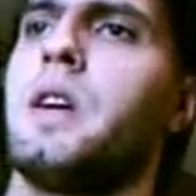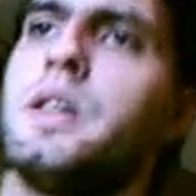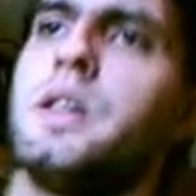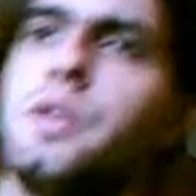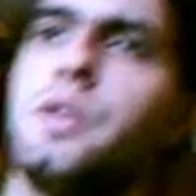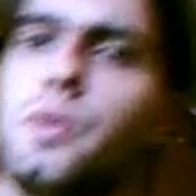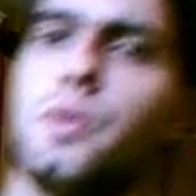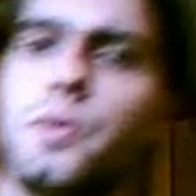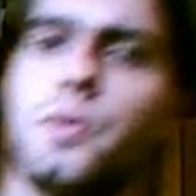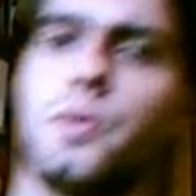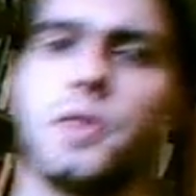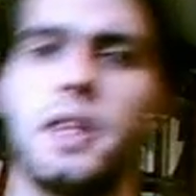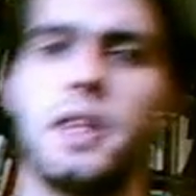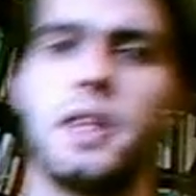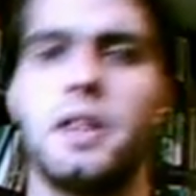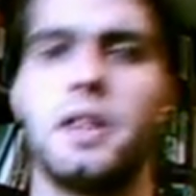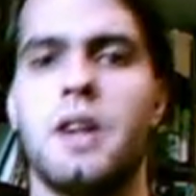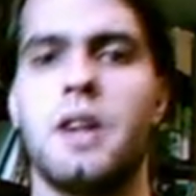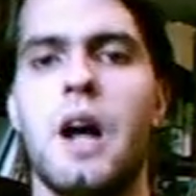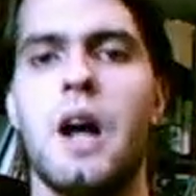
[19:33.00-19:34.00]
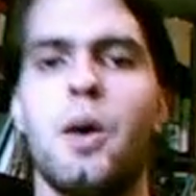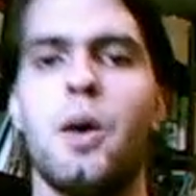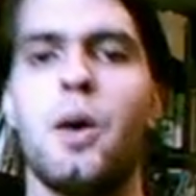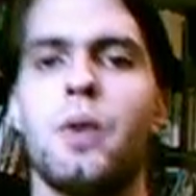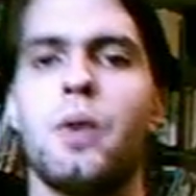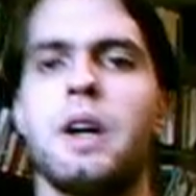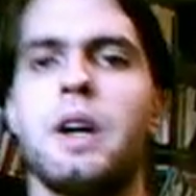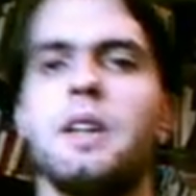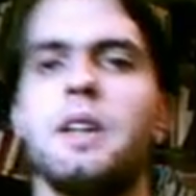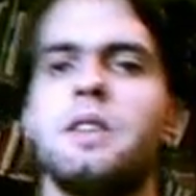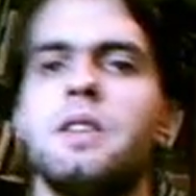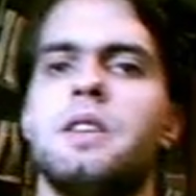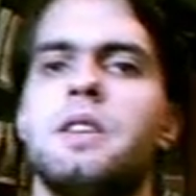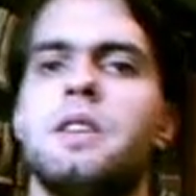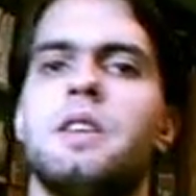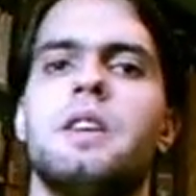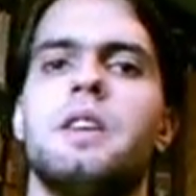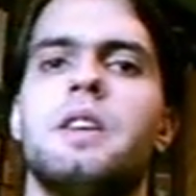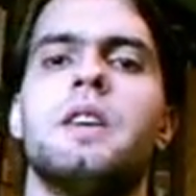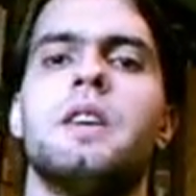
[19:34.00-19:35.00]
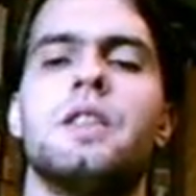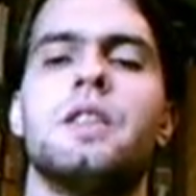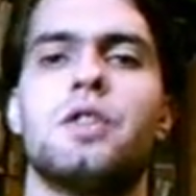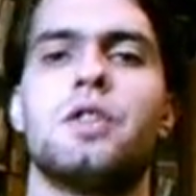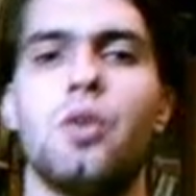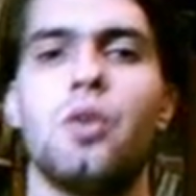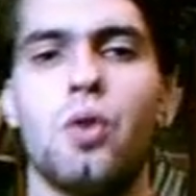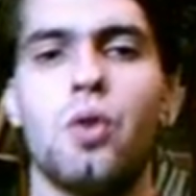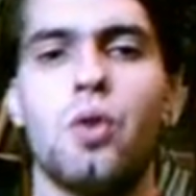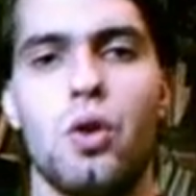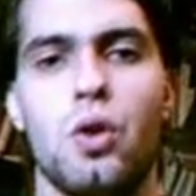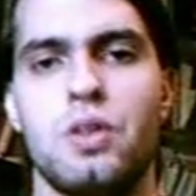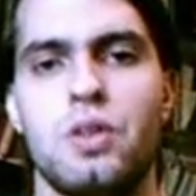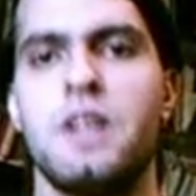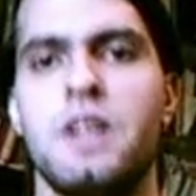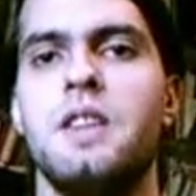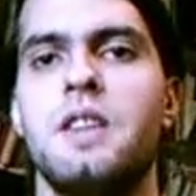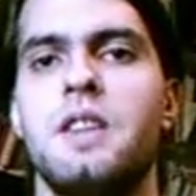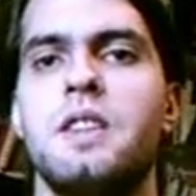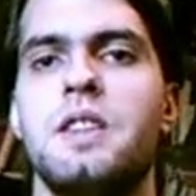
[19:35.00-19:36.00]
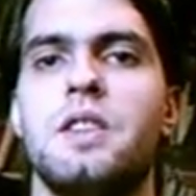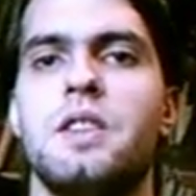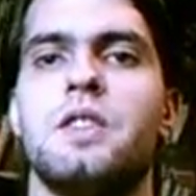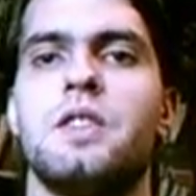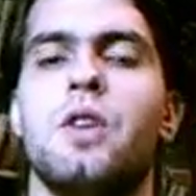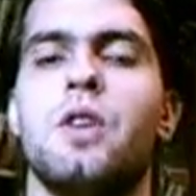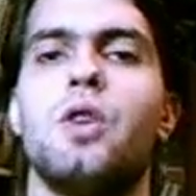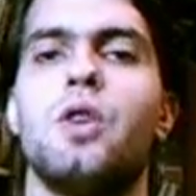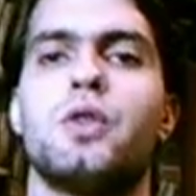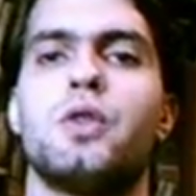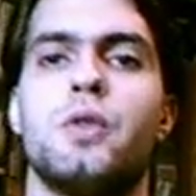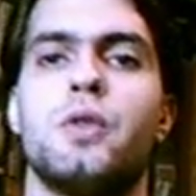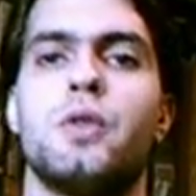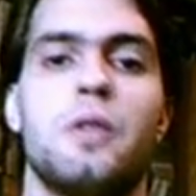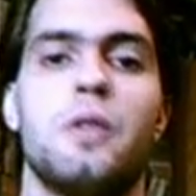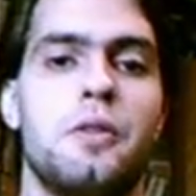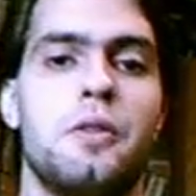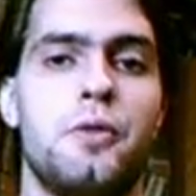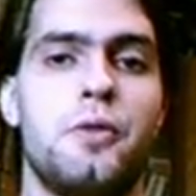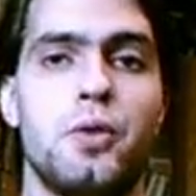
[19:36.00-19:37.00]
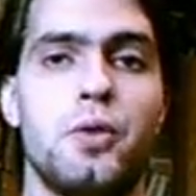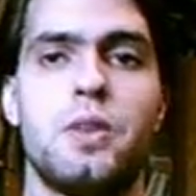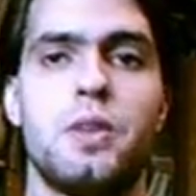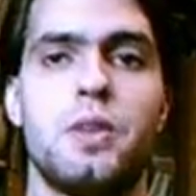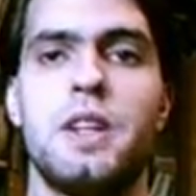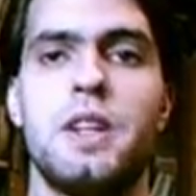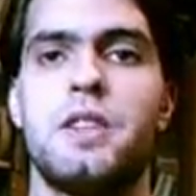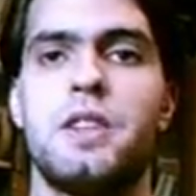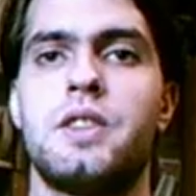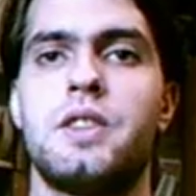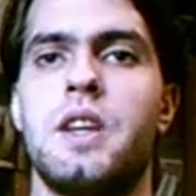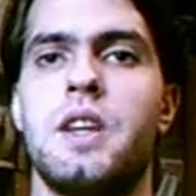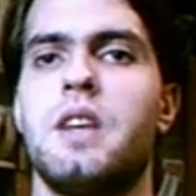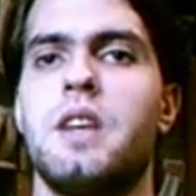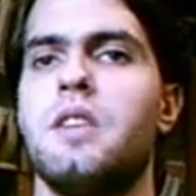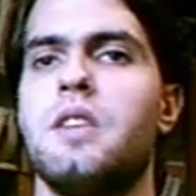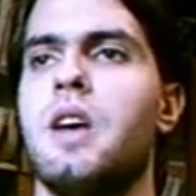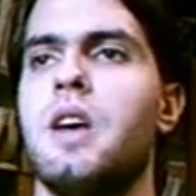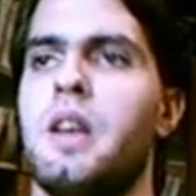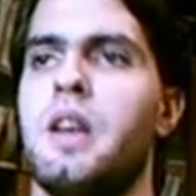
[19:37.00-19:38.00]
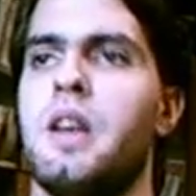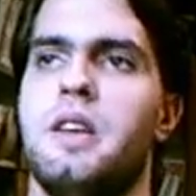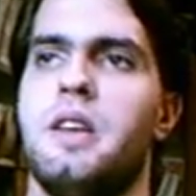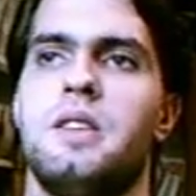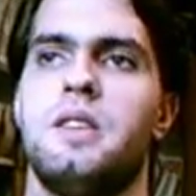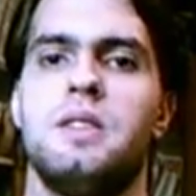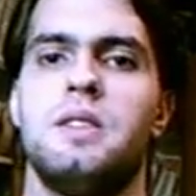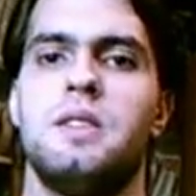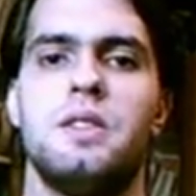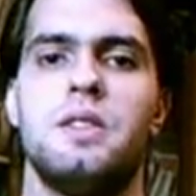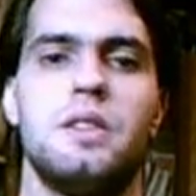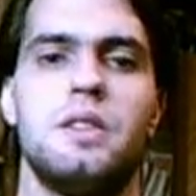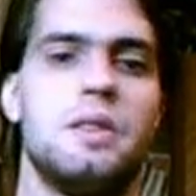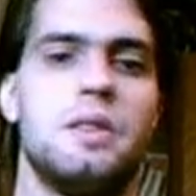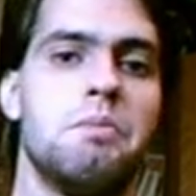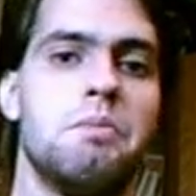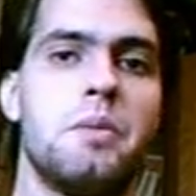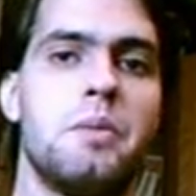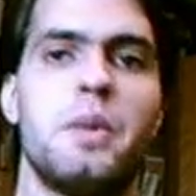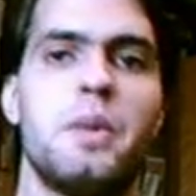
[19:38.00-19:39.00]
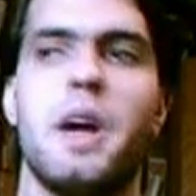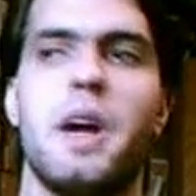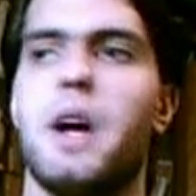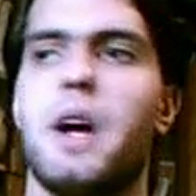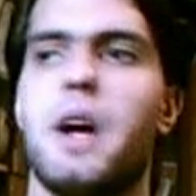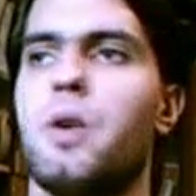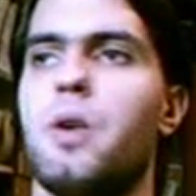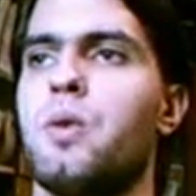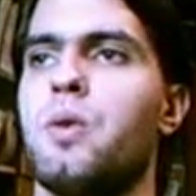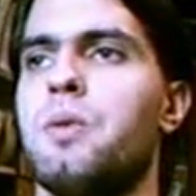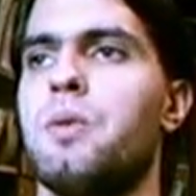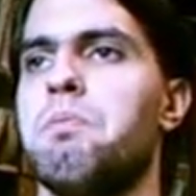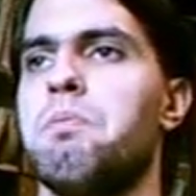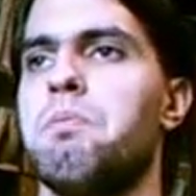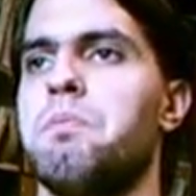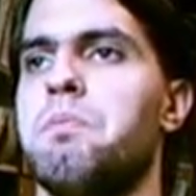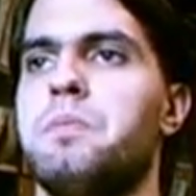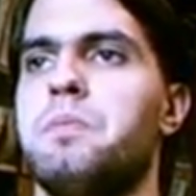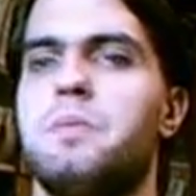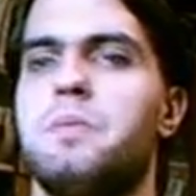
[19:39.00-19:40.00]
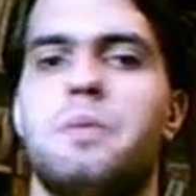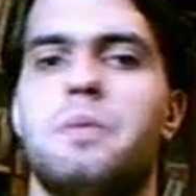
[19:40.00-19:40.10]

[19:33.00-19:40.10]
Yeah, as you've said, our so-called elite is also footless, and now,